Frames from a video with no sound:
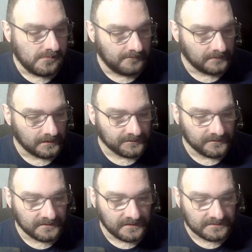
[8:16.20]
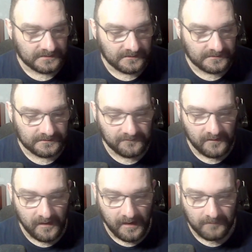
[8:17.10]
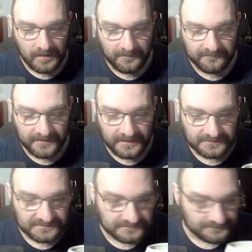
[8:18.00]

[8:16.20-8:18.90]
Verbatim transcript: I'll do it in the next series of uh, upcoming videos.